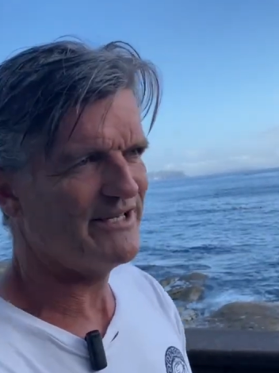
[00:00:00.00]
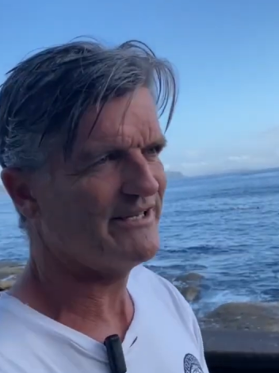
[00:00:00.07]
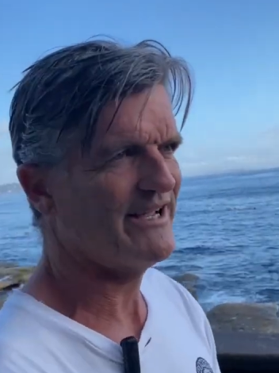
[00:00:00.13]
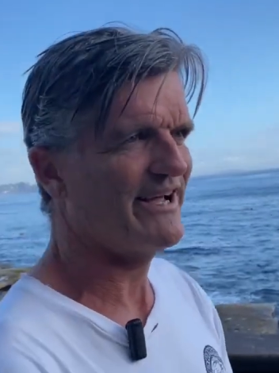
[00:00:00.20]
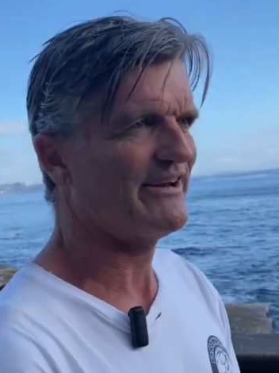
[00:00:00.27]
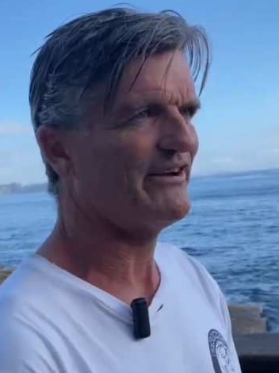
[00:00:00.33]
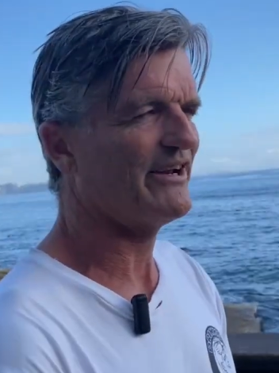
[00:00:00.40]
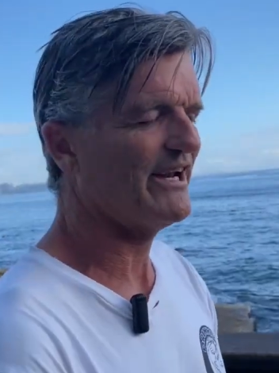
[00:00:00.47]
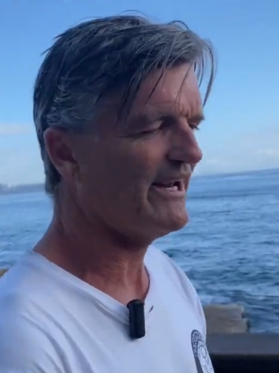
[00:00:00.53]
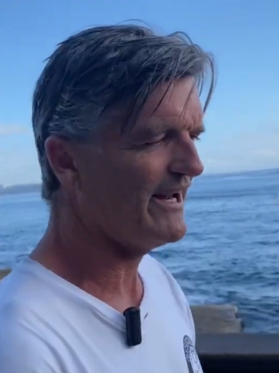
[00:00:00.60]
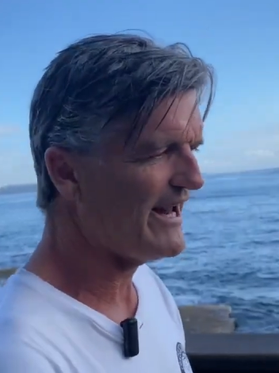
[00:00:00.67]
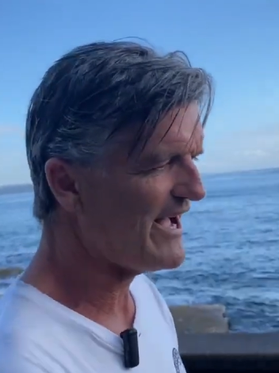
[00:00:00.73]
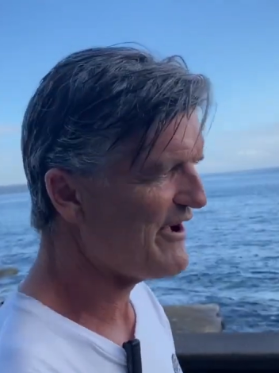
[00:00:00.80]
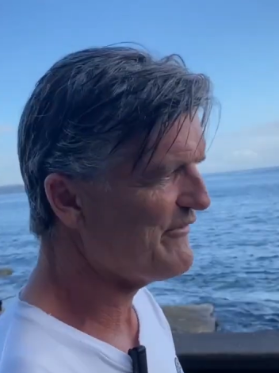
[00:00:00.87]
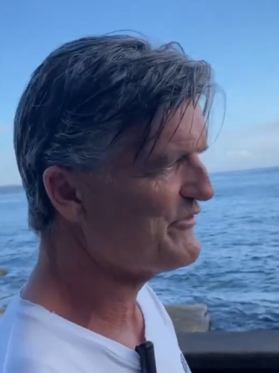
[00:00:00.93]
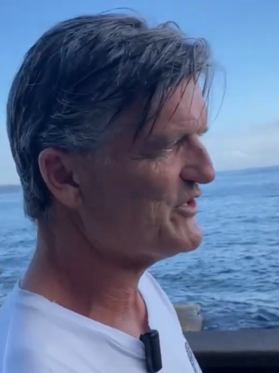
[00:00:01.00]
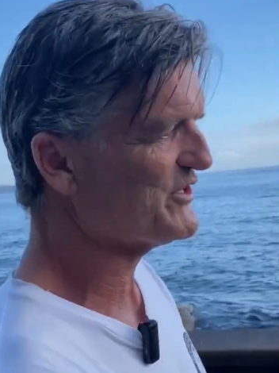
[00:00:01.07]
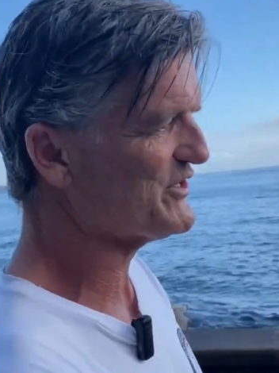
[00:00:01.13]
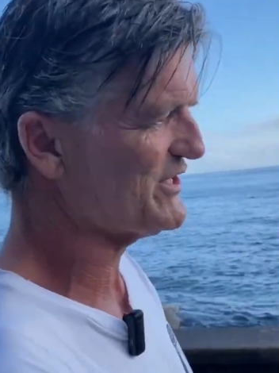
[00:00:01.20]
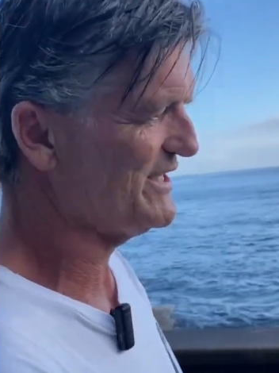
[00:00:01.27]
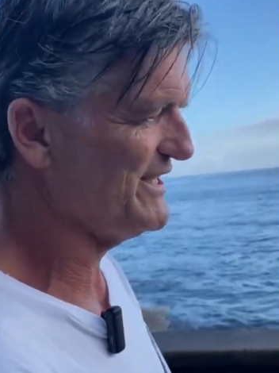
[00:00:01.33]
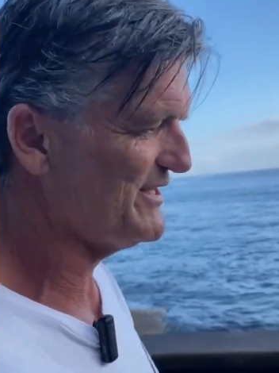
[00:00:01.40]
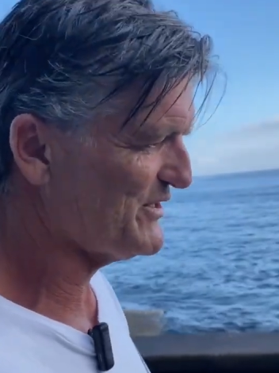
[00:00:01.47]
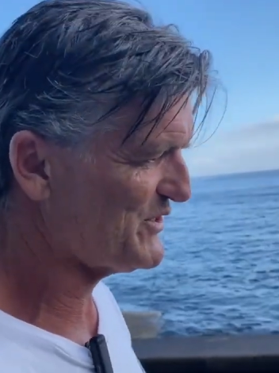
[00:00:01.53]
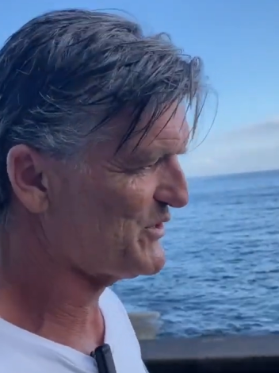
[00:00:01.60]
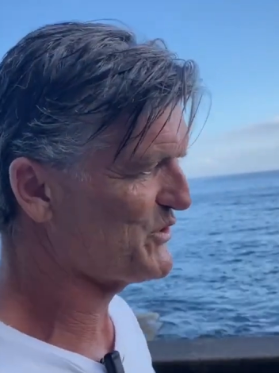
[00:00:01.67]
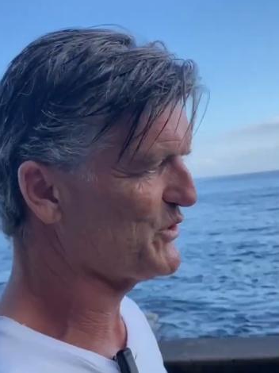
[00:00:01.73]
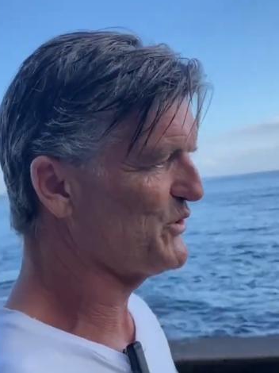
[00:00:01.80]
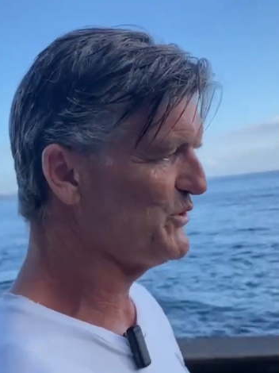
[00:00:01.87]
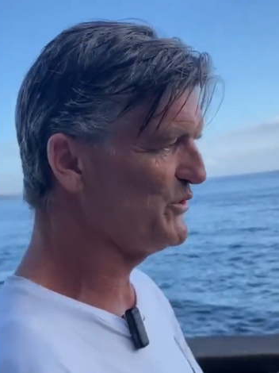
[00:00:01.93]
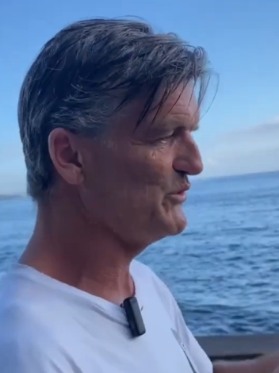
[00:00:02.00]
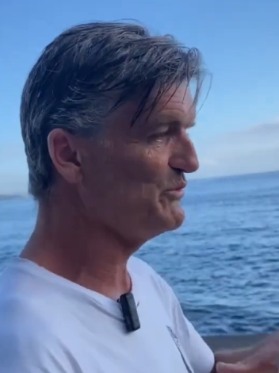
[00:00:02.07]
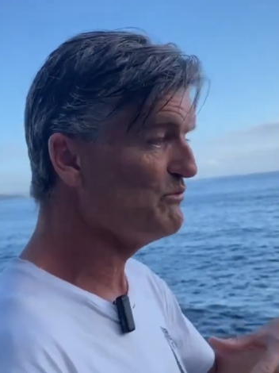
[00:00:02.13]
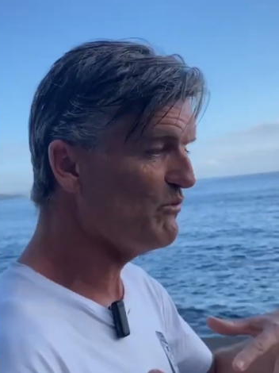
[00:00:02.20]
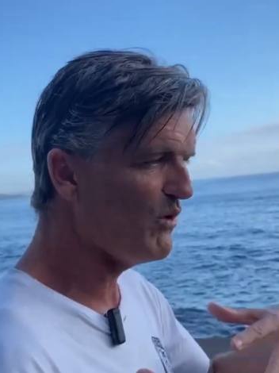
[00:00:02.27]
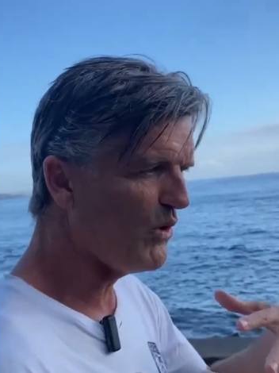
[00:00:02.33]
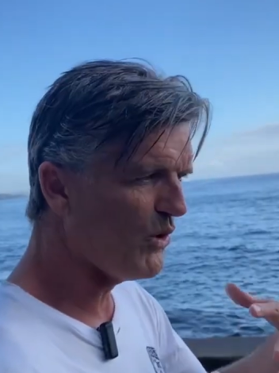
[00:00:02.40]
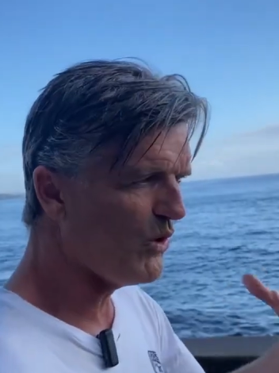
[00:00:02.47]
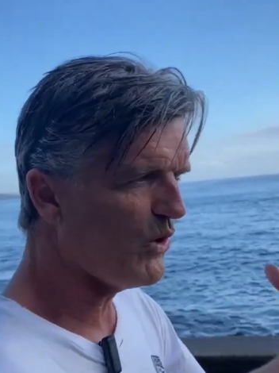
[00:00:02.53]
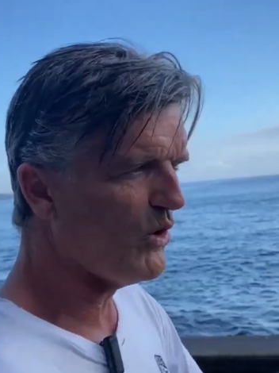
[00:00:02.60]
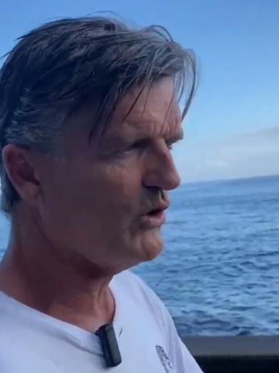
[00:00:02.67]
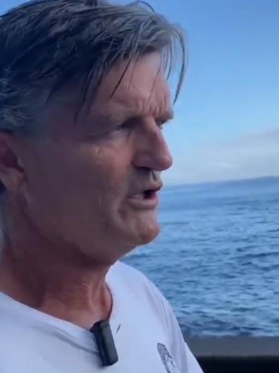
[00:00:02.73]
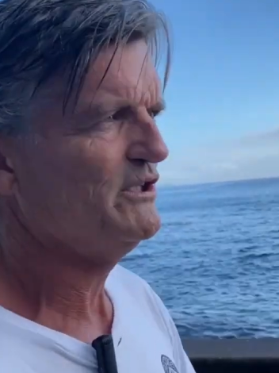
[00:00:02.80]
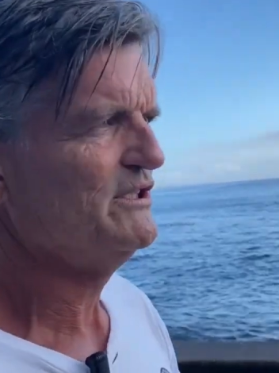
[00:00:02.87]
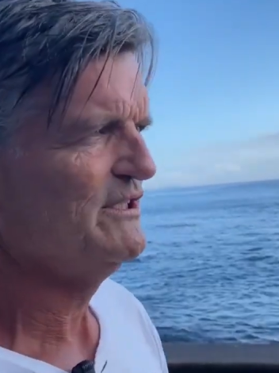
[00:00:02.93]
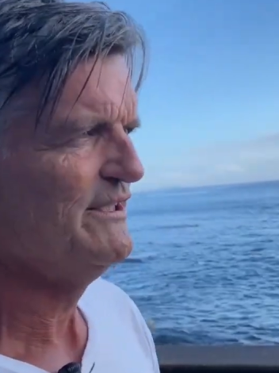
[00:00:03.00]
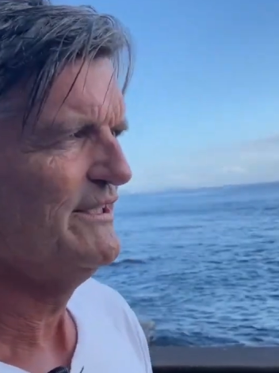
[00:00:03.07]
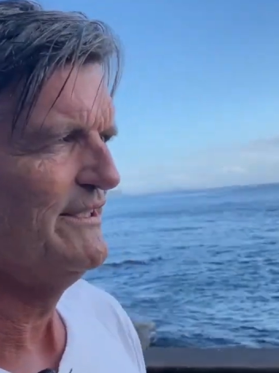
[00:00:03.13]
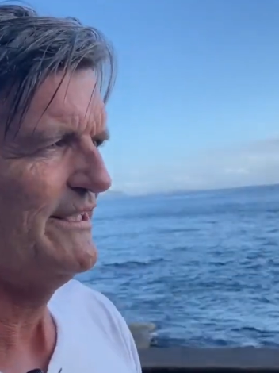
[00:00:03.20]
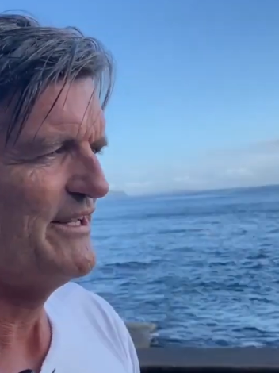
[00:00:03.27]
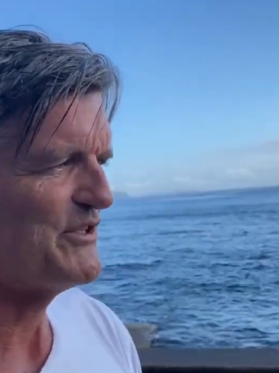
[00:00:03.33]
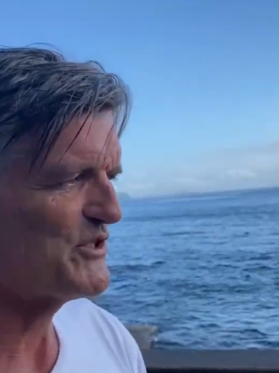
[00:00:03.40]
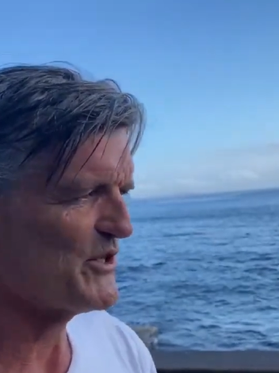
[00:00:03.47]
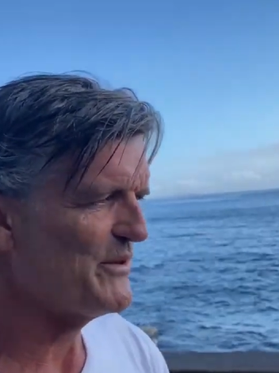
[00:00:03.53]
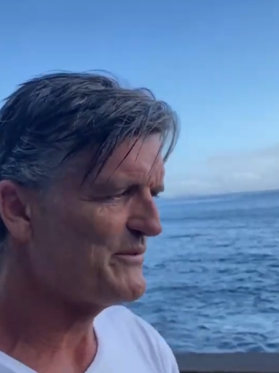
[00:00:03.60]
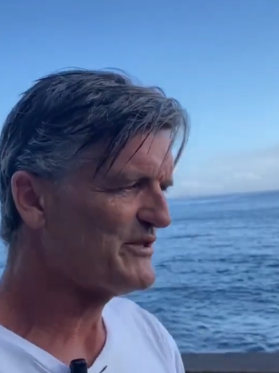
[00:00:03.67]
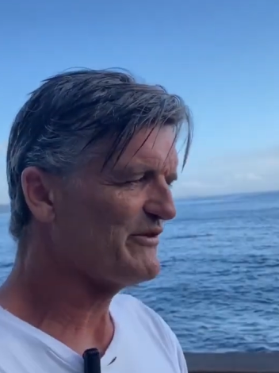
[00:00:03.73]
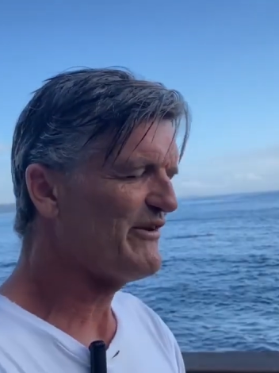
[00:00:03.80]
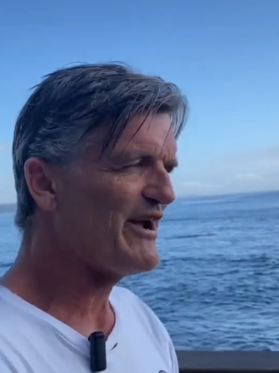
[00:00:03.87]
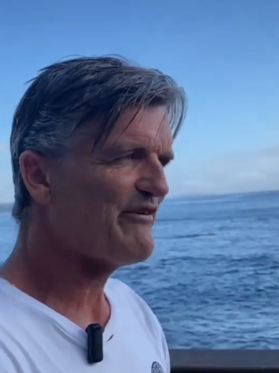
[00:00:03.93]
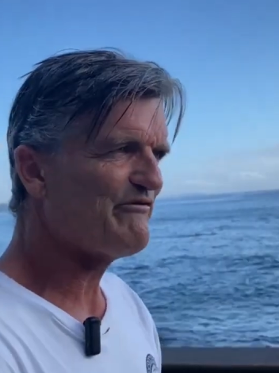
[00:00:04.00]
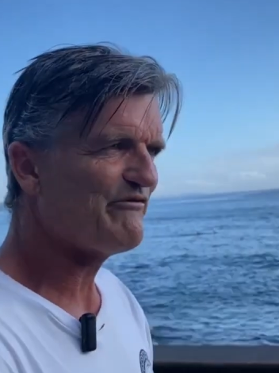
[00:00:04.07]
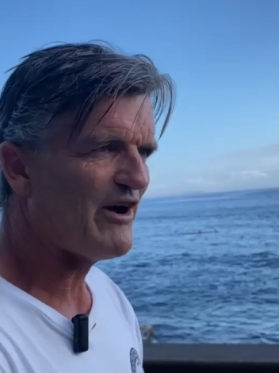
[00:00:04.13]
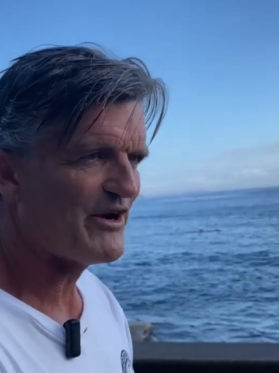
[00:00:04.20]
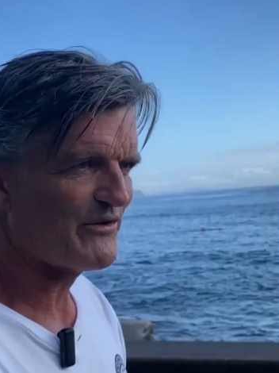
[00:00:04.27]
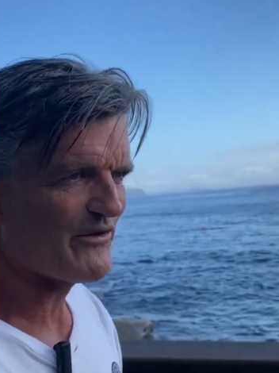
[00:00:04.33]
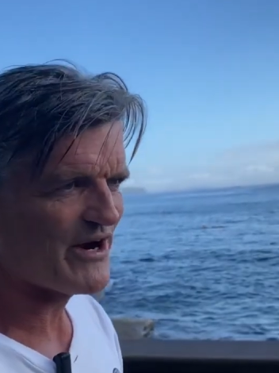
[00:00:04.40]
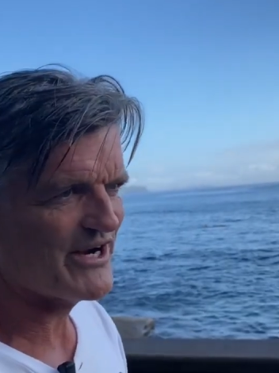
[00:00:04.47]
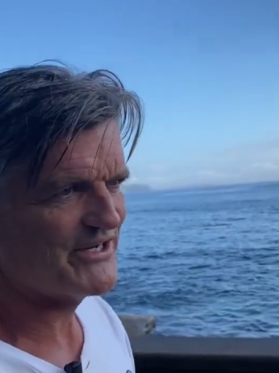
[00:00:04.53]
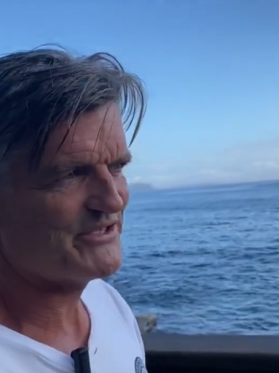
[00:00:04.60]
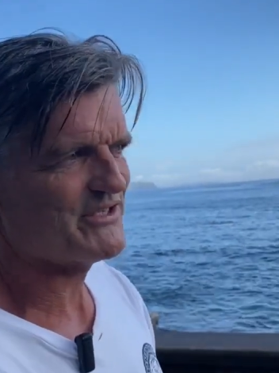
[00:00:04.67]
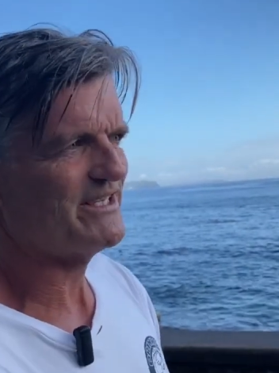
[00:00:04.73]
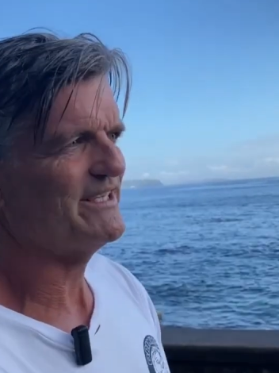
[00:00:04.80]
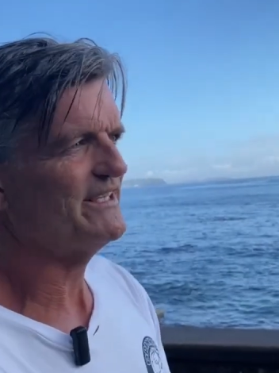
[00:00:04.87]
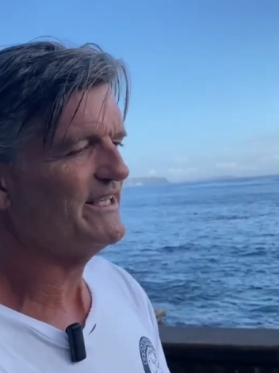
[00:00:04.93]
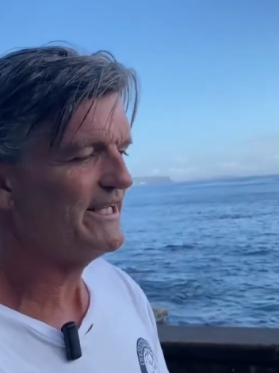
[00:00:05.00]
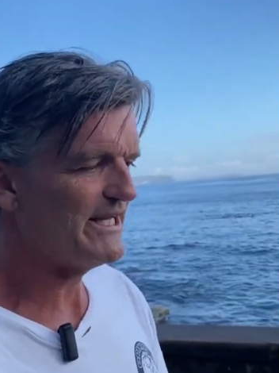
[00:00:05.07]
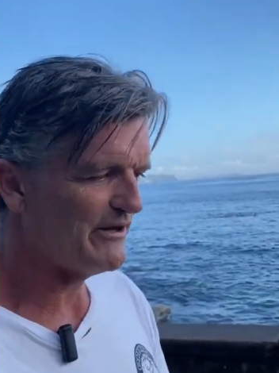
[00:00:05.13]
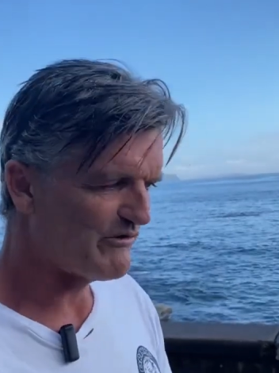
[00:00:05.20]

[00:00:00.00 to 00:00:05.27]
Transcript: And I'd love to see us do more in terms of our fundraising,